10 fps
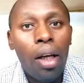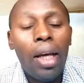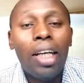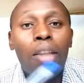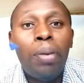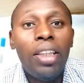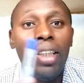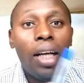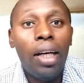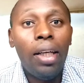
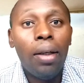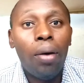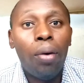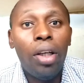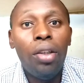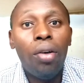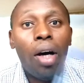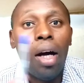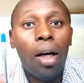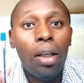especially when you
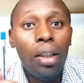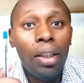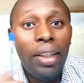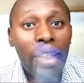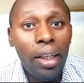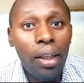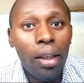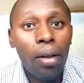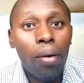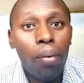are
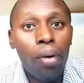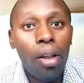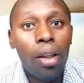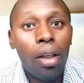dealing with